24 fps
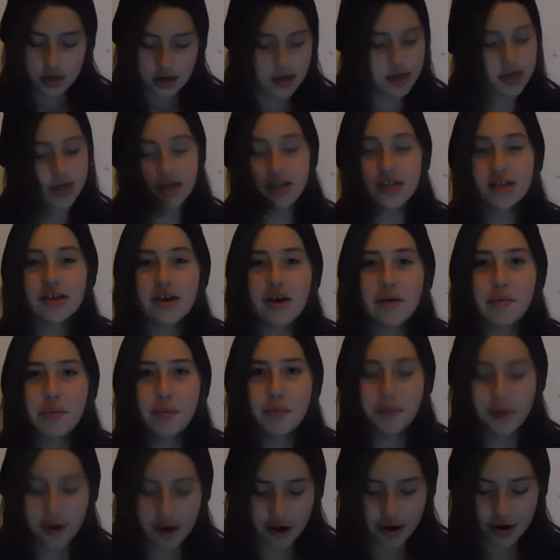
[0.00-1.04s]
Didn't come
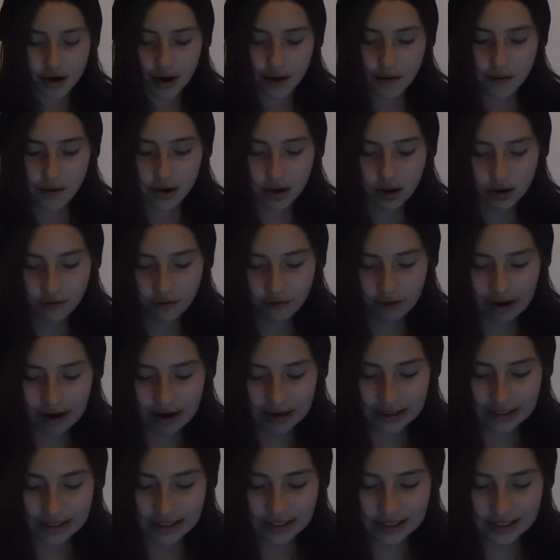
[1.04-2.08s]
prepared, now I gotta find
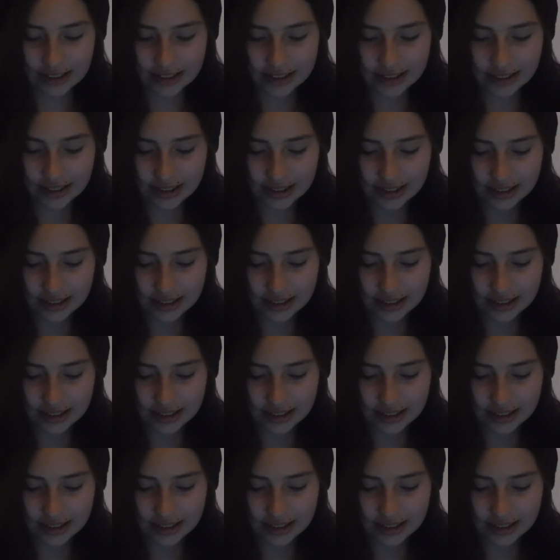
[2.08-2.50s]
it.